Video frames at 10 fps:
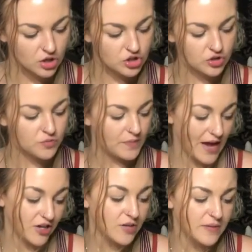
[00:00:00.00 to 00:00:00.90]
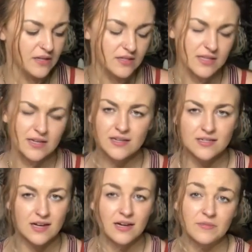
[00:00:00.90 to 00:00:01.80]
do better because, like I
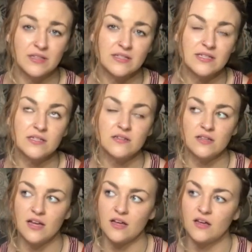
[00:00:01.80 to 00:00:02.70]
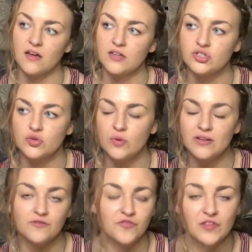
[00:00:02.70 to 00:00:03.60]
said, I mean, this is a
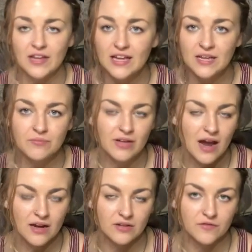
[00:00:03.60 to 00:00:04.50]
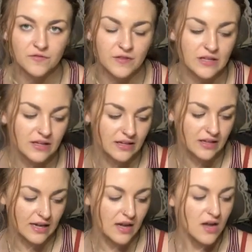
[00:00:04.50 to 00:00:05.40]
twin flame kind of feeling.
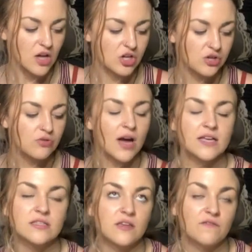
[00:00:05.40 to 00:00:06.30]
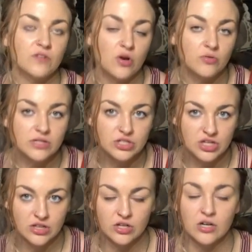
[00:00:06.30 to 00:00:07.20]
Like, you guys have known each
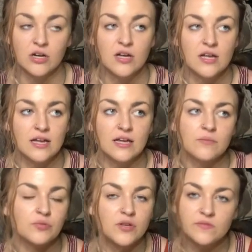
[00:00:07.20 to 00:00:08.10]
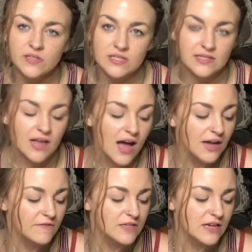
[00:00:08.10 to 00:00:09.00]
other in previous
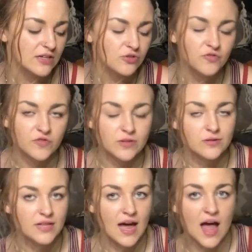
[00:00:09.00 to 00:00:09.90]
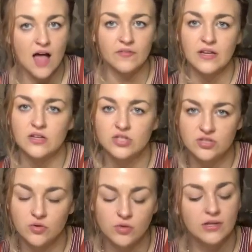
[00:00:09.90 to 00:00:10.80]
lives and you feel that on like a
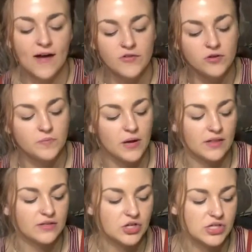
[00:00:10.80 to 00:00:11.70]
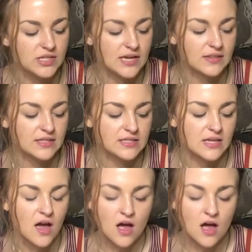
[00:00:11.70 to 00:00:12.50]
soul level, but there's like this